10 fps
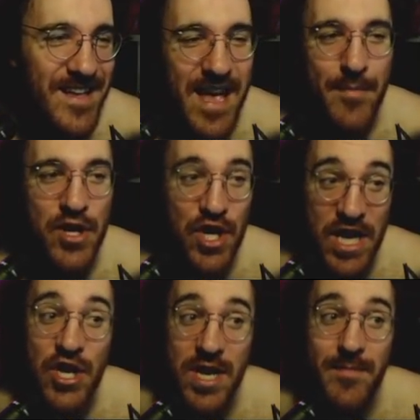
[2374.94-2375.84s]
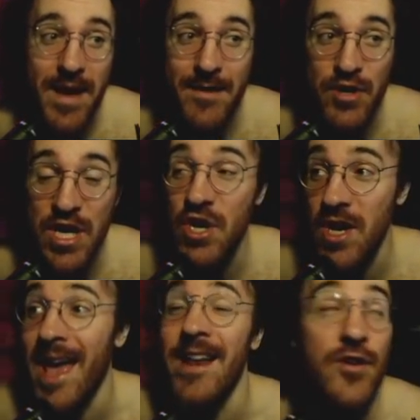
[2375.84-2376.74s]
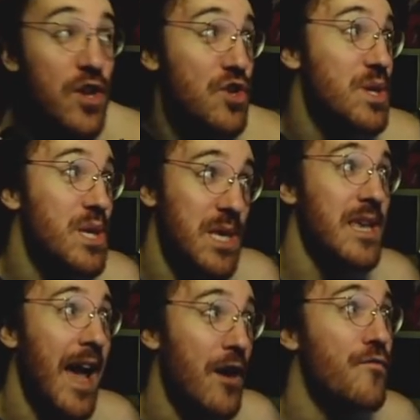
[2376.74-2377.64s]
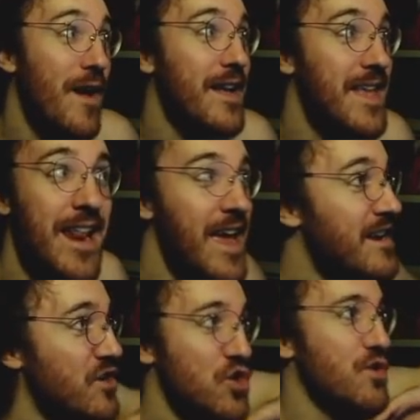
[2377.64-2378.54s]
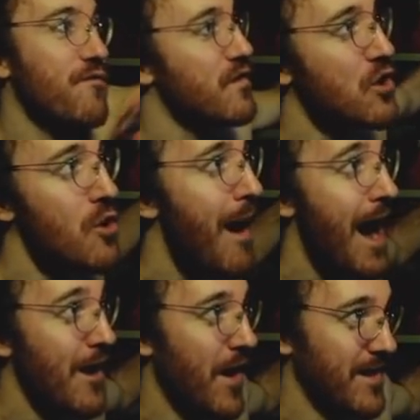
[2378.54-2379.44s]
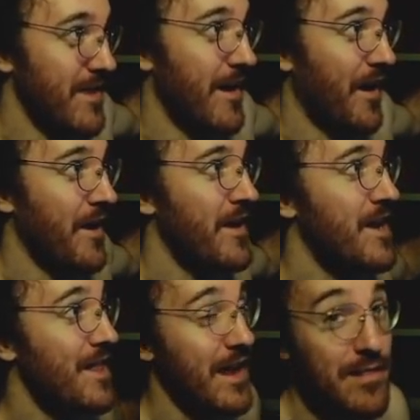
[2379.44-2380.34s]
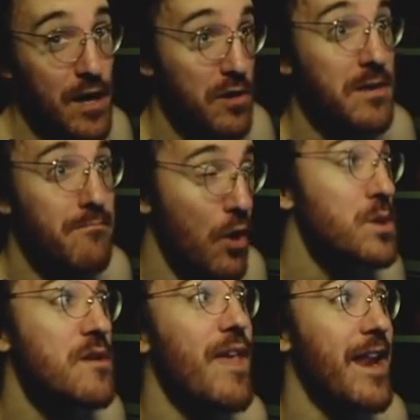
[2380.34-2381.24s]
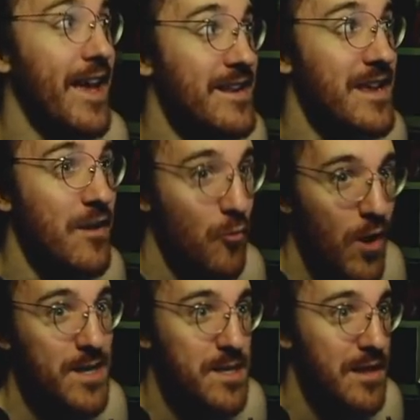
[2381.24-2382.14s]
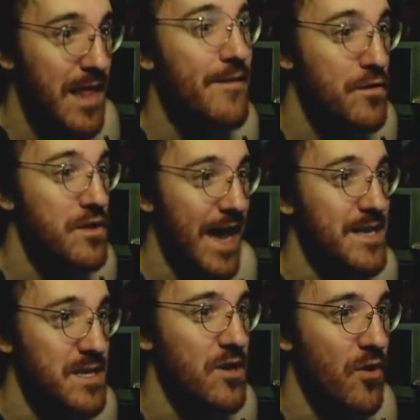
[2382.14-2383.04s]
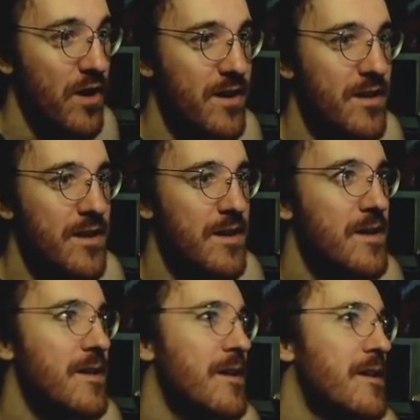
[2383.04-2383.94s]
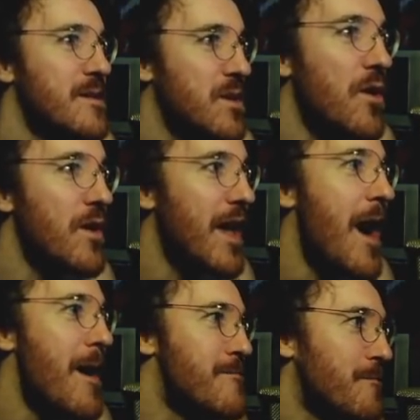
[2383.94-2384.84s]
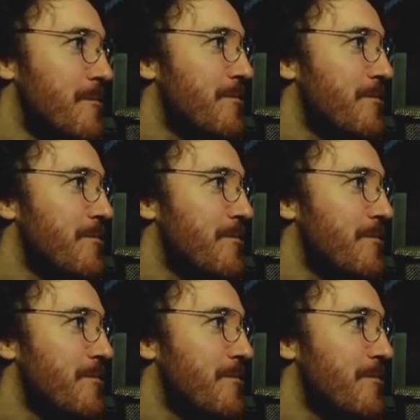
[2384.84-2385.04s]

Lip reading: Yeah, but GG, man. GG. And you could just see how fast that ending just flew by right there. Like, literally, most of that ending was the level Nasty Nork. So, yeah.